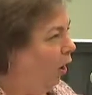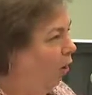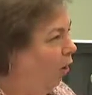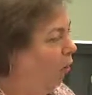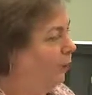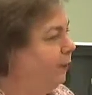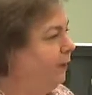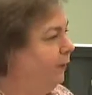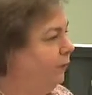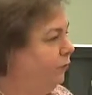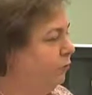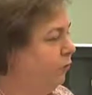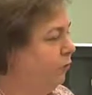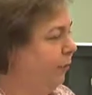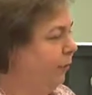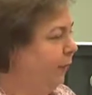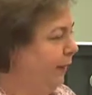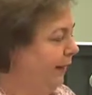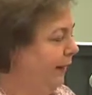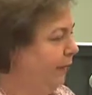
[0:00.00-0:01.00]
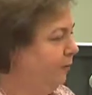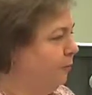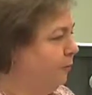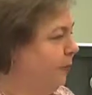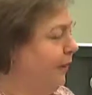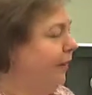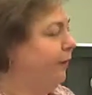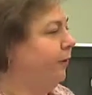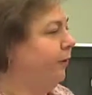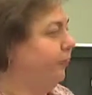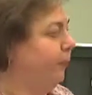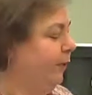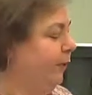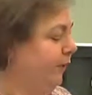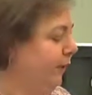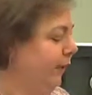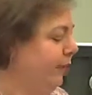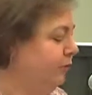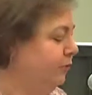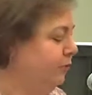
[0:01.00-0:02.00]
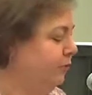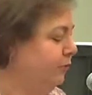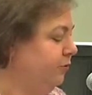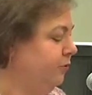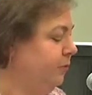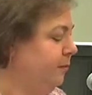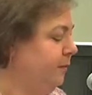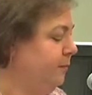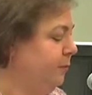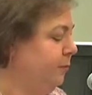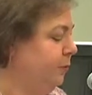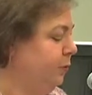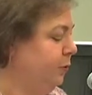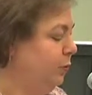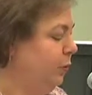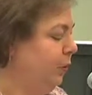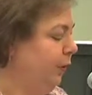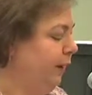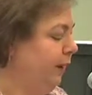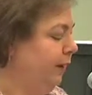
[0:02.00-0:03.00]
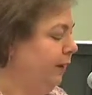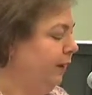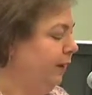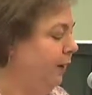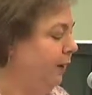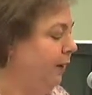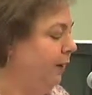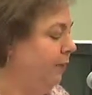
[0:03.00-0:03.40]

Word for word: open, transparent relationships between